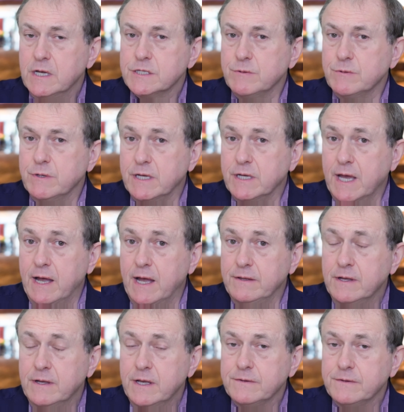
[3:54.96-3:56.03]
So
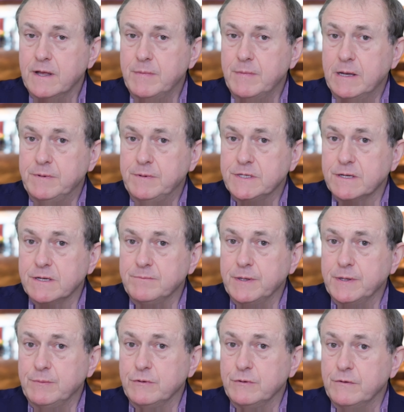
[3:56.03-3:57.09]
again, there may be some
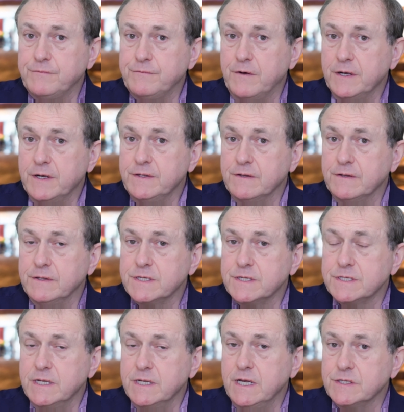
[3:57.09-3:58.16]
people who are finding
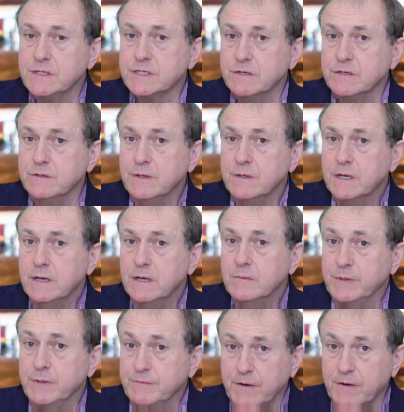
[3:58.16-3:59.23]
this need to
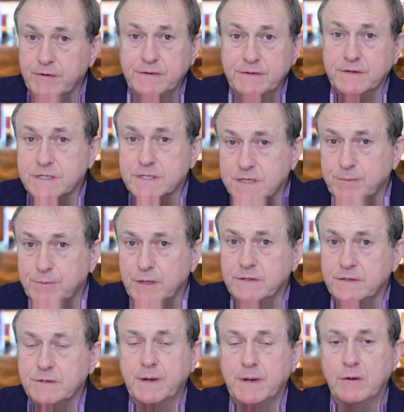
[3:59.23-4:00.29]
be very
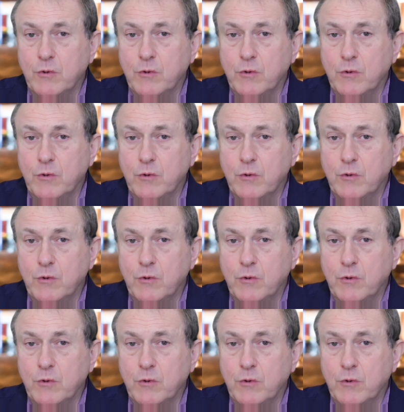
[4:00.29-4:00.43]
disciplined about